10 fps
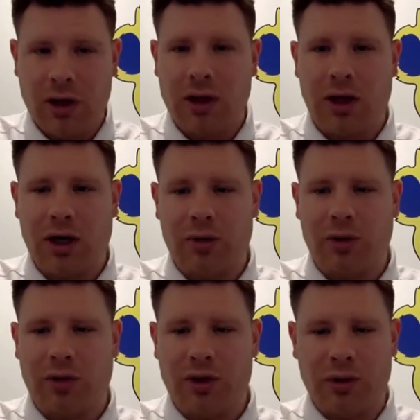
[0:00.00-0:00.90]

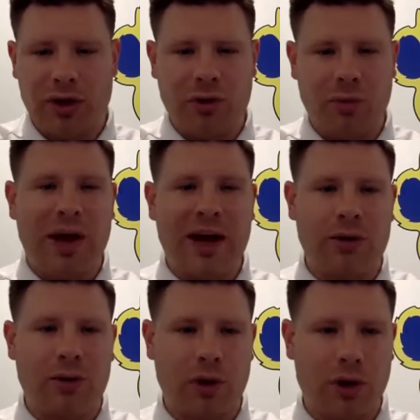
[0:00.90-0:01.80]
but they played the
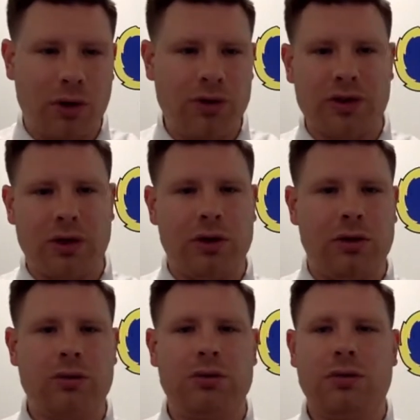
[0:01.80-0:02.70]
back row.
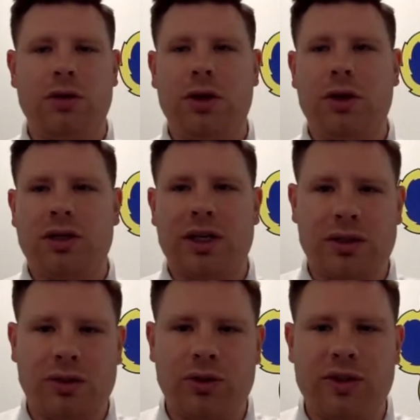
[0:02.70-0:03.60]
So
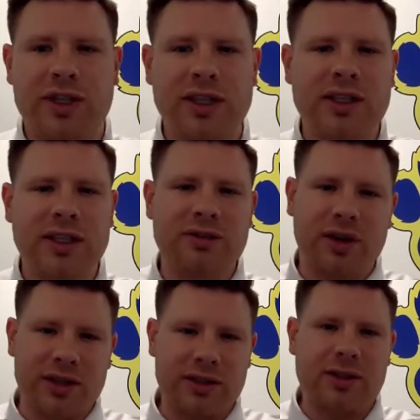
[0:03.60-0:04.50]
what the CDC
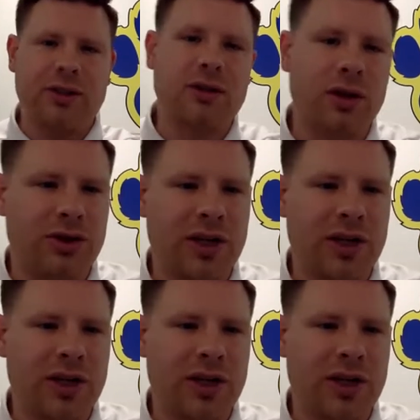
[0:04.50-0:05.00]
defines close